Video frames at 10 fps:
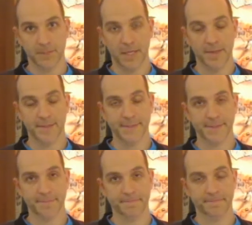And that's it.
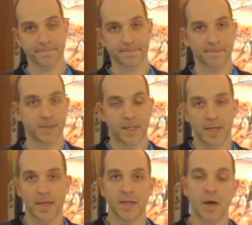
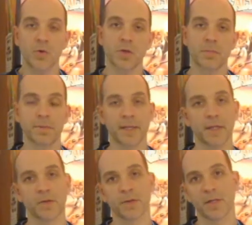And now you're
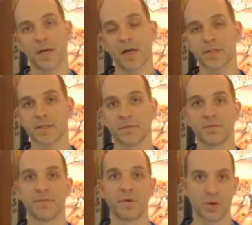playing on the last
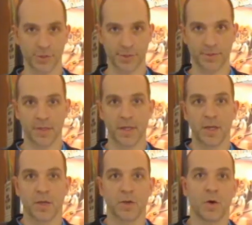version.
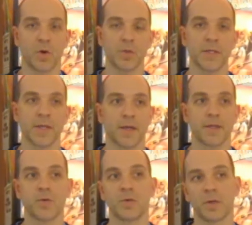You
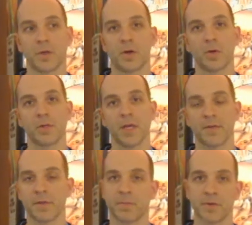only
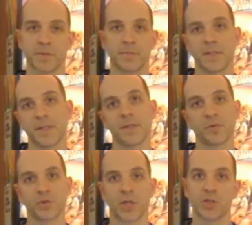have the possibility
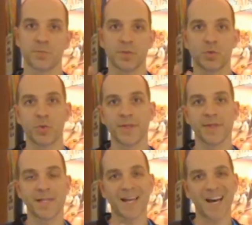to change between
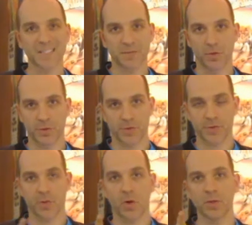the last version,
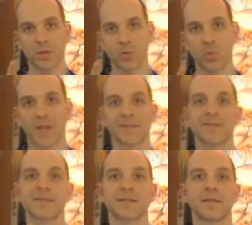so only one
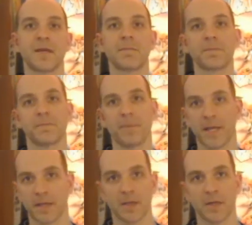step back.